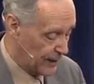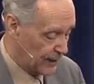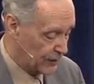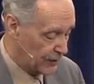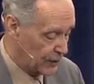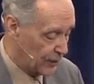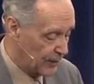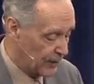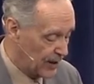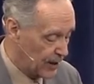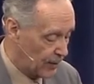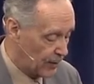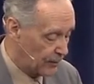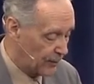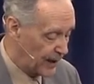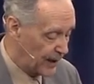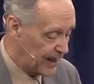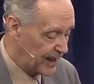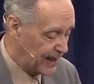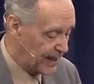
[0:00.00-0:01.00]
to be
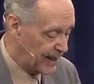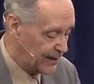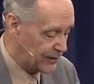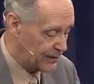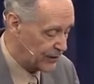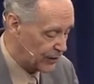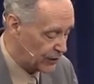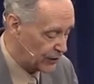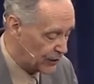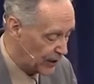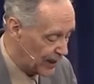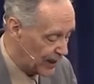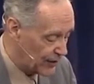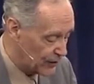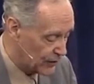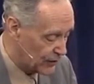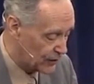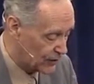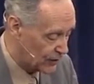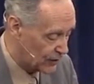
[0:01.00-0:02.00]
obedient to
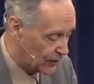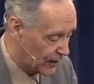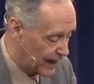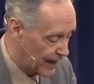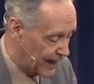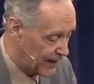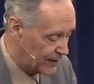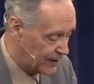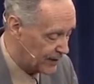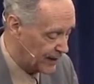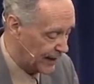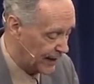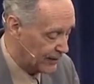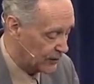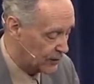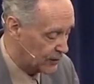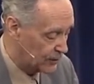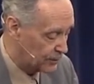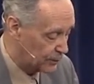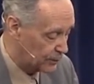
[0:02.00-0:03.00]
Jesus Christ and
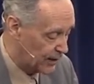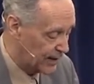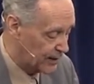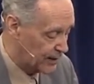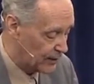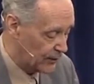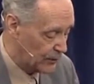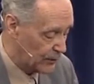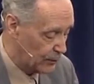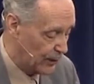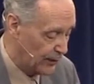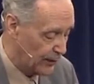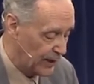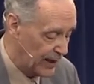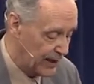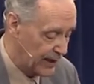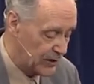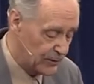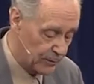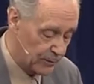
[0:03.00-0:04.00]
sprinkled with
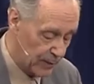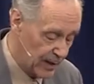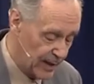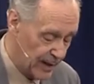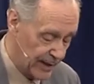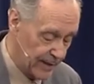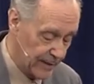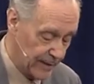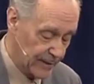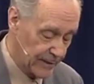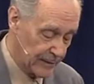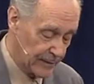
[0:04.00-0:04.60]
his blood.